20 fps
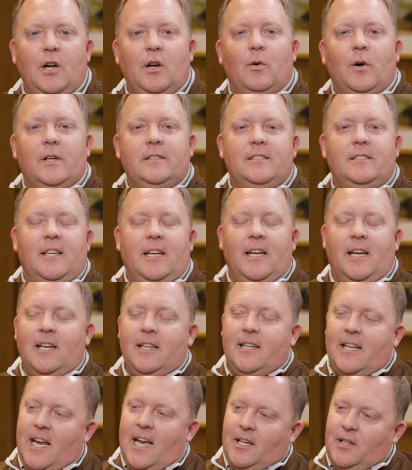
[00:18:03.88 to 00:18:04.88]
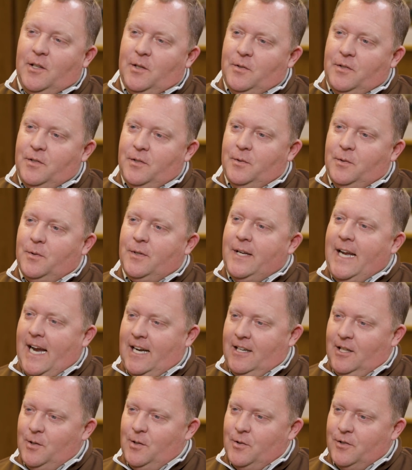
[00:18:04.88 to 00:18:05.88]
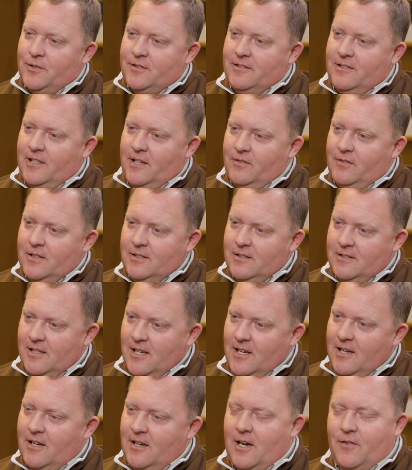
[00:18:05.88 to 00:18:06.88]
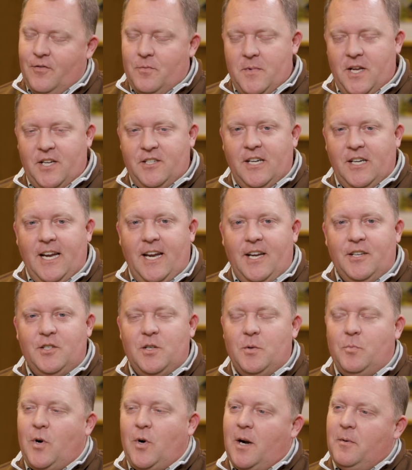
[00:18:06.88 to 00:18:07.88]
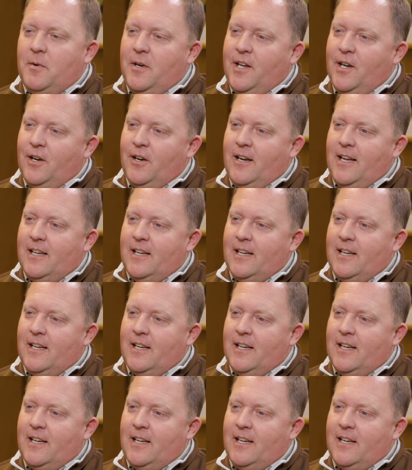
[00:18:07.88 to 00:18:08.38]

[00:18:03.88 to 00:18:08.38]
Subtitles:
Once again, thank you to Kandy Noles Stevens from the Education Department here at